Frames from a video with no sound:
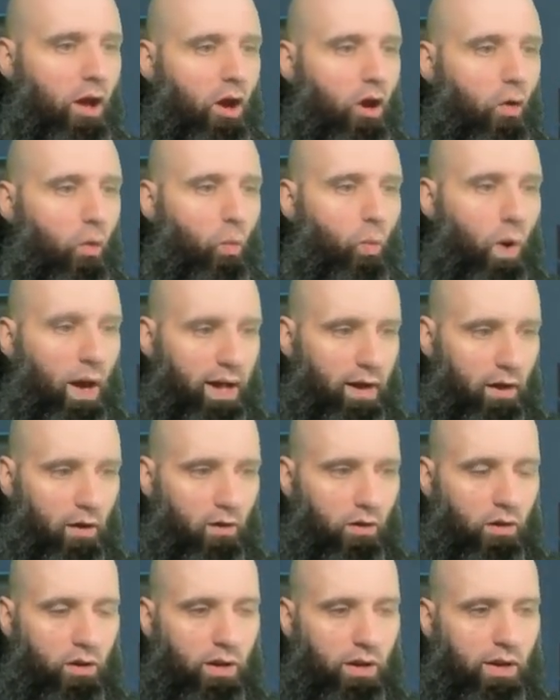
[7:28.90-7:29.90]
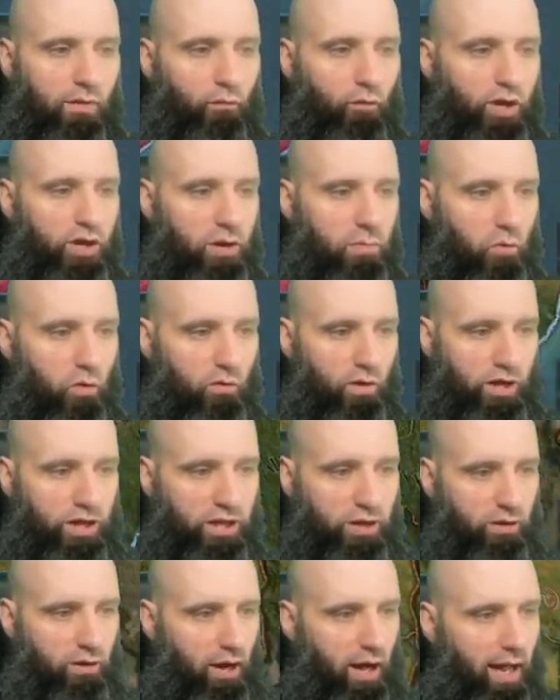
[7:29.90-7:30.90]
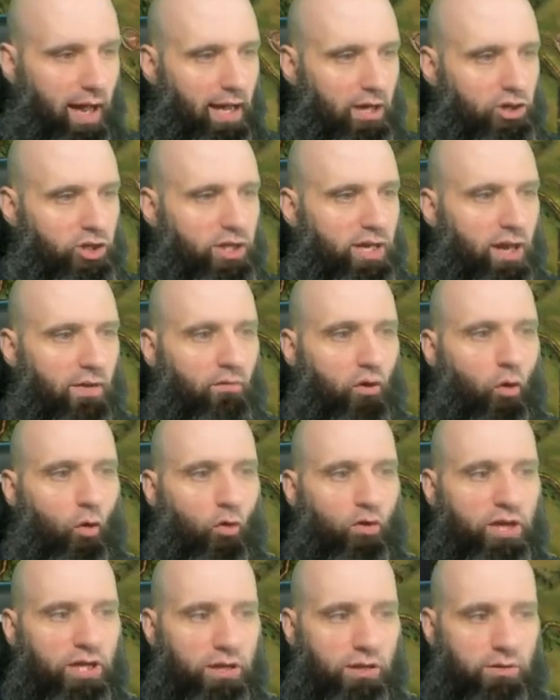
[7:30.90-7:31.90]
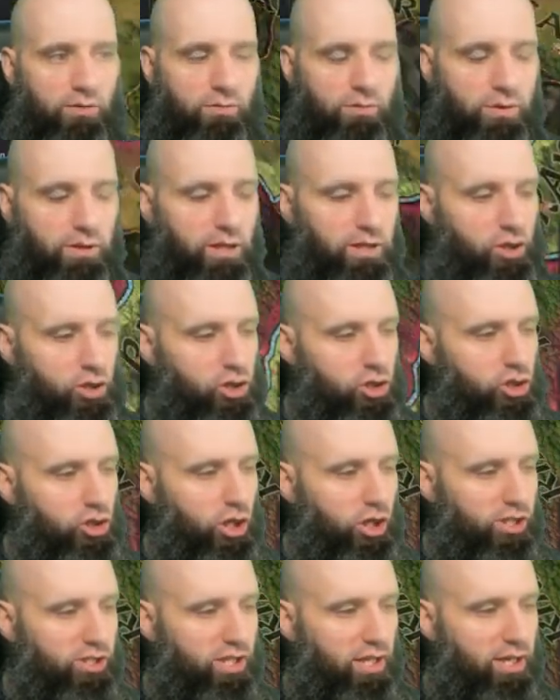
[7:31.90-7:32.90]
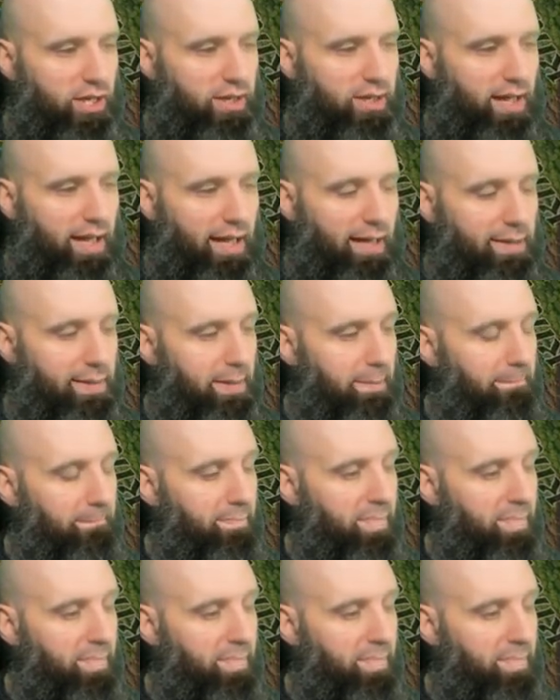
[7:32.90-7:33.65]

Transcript: Well, if we come over here, I actually have a holding that's just like that.